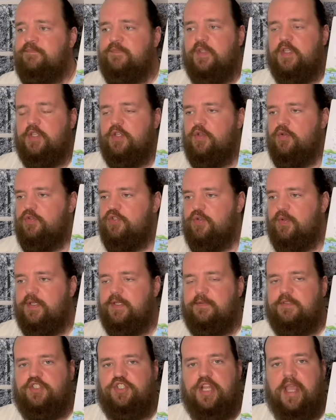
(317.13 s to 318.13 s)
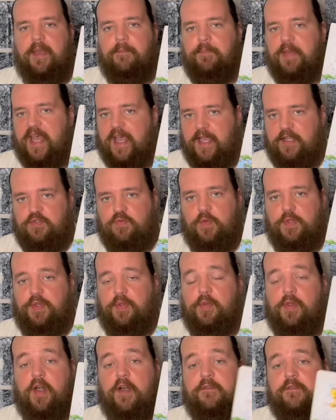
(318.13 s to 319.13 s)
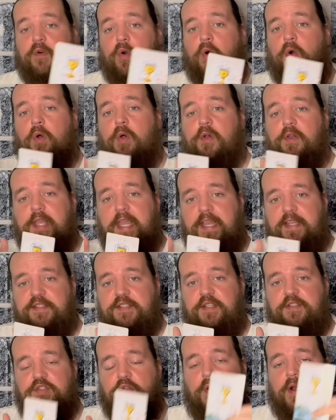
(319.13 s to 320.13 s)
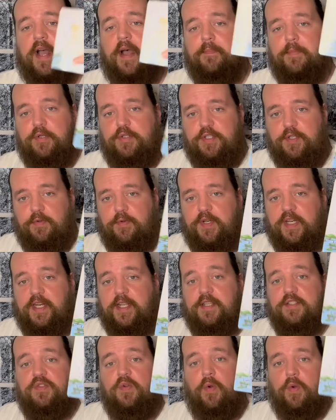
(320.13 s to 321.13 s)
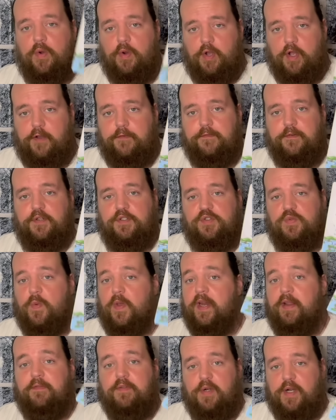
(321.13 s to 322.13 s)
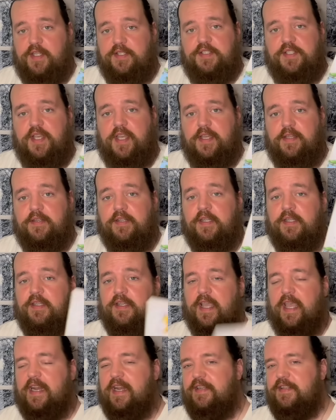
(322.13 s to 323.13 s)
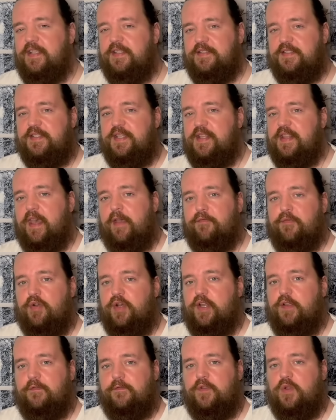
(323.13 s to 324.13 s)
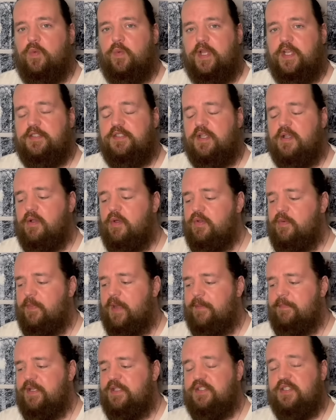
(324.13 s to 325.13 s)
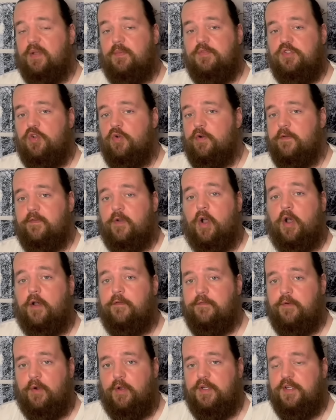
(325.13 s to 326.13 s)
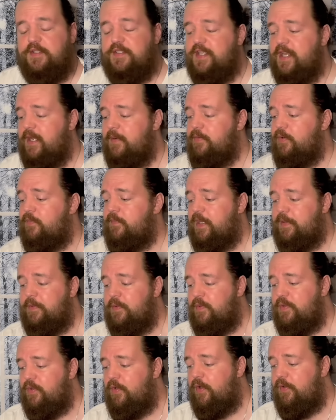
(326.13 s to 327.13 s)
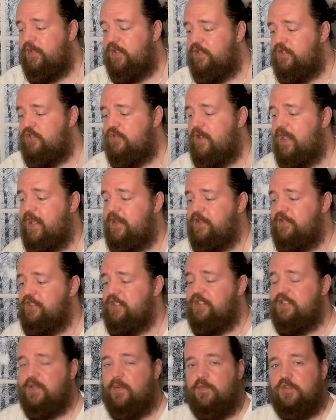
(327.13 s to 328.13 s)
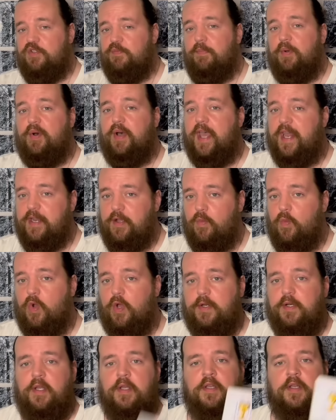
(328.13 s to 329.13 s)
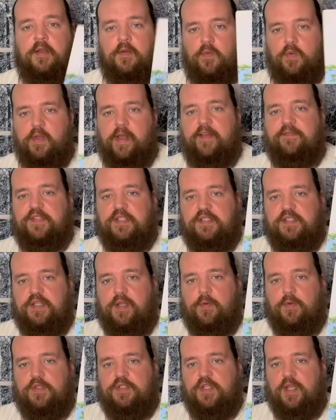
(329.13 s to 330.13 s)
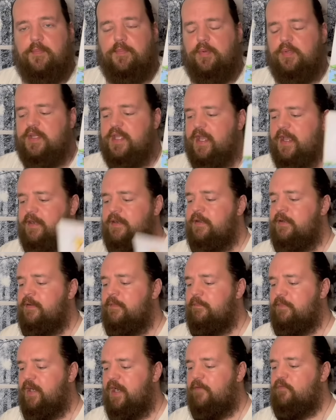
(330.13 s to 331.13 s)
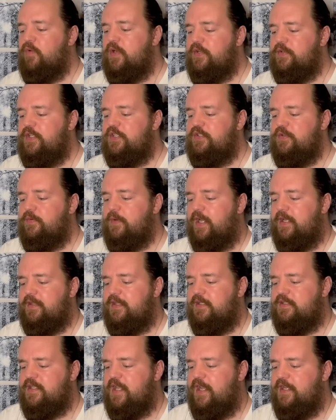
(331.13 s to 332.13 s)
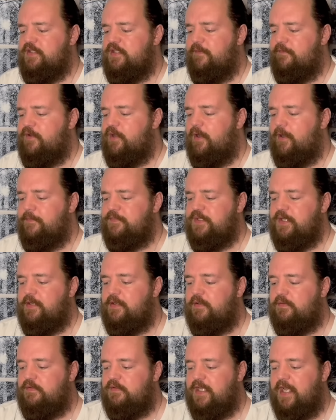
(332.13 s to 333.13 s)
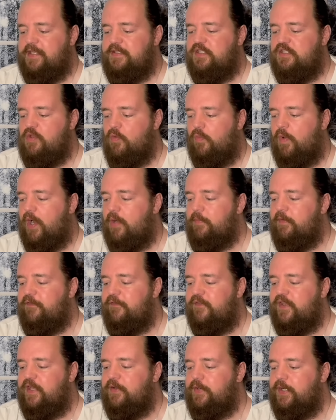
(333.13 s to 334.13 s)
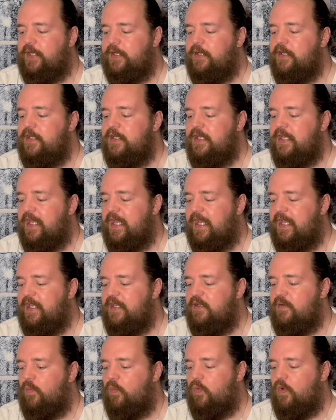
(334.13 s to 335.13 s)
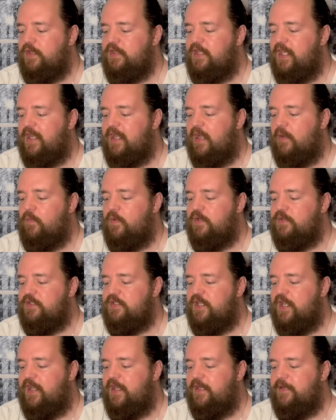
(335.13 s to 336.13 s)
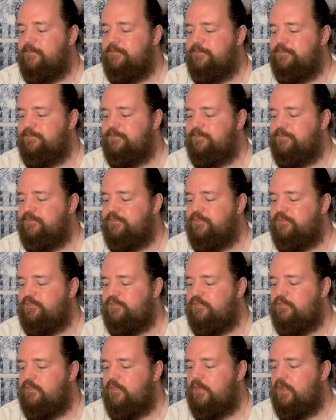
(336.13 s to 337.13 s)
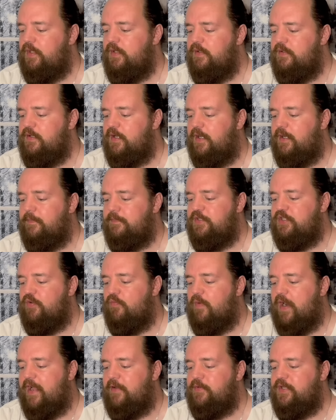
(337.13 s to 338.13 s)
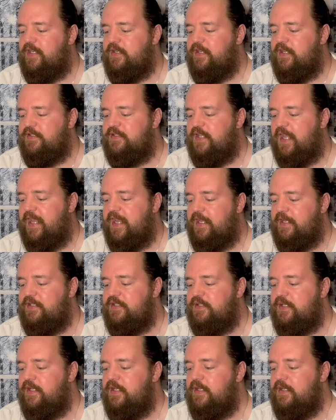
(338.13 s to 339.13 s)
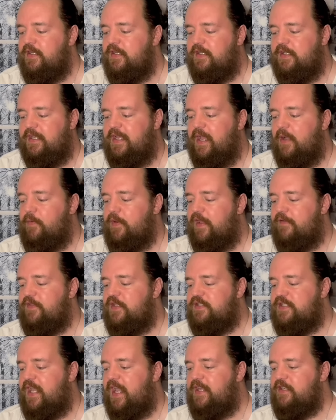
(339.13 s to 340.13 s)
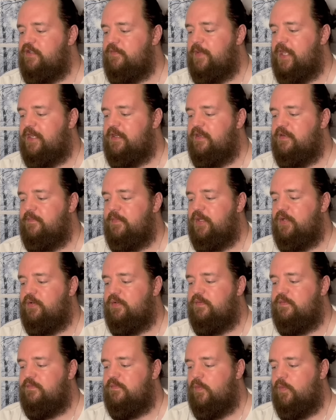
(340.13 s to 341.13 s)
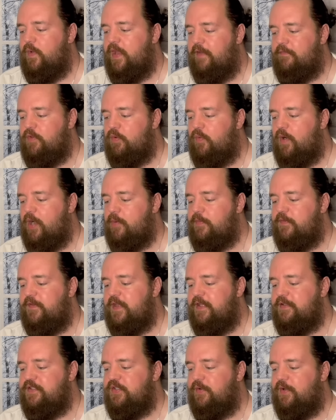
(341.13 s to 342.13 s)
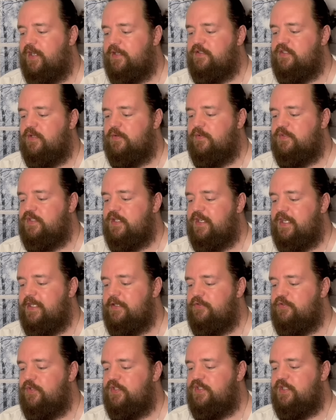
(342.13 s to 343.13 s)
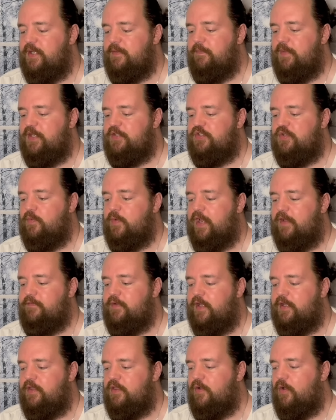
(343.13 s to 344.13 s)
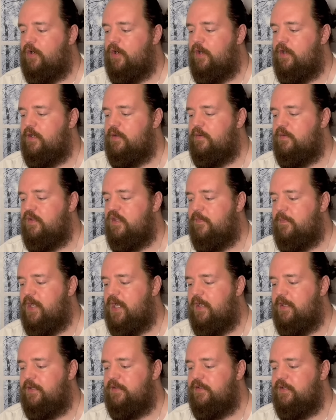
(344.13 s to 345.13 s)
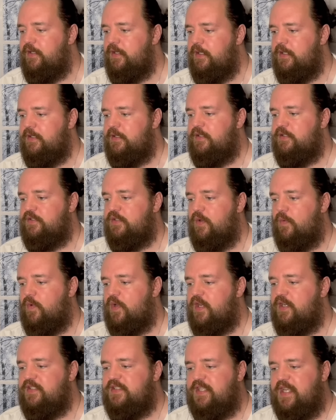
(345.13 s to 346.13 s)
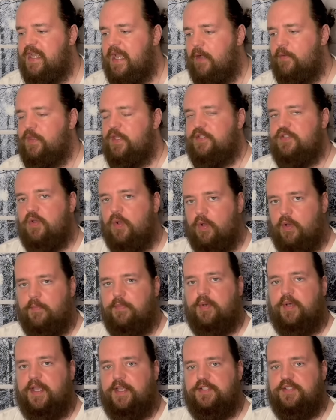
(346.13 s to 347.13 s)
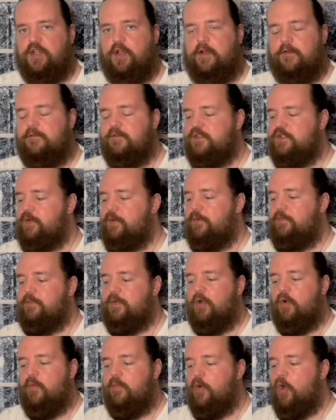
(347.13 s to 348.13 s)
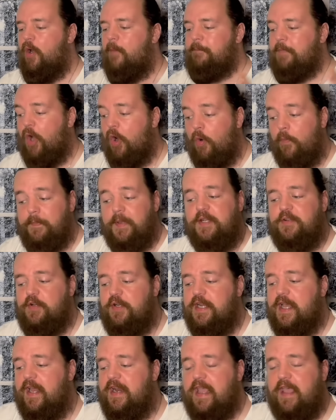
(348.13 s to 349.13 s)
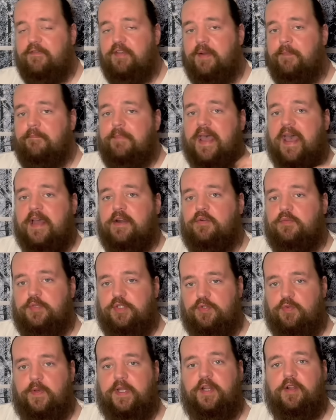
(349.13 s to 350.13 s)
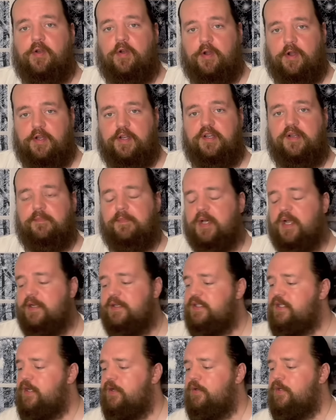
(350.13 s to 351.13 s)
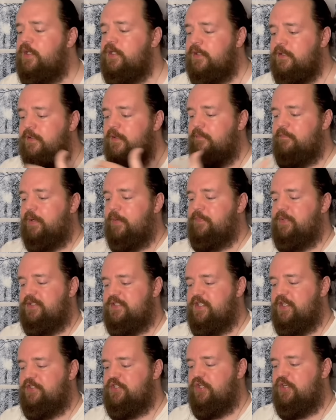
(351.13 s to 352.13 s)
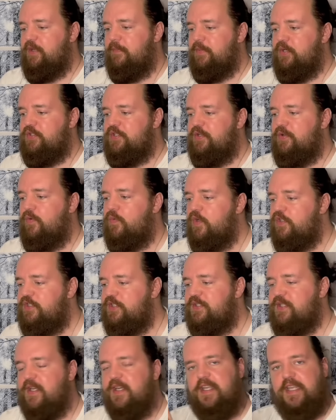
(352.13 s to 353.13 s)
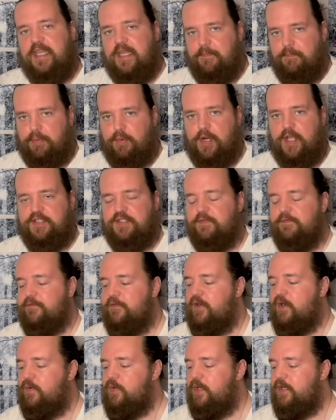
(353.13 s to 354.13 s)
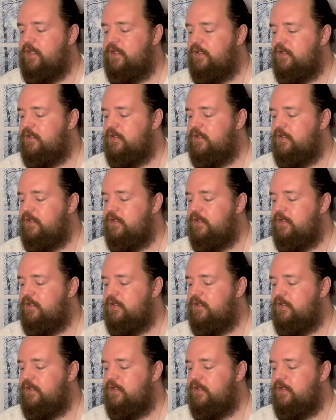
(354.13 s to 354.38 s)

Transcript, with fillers: usually jam packed with love, all aces or opportunities or offers whenever I see it. And I did see that for you a few weeks ago. There might be some sort of offer on the table, maybe with all the strategy, someone's planning one. We'll have to see what's up with that. But I really do like this ace of cups. It, it's the realm of feeling. And one thing I will say um, surrounding this ace, yeah, we have this hanged man in the middle. We have the realm of intellect. So it's an interesting mixture. We have like the heart, the mind. So we're going to see how this all plays off. So hope I'm hoping you're not having a battle between the heart and the mind here. But position number two, we're just going to keep pressing forward.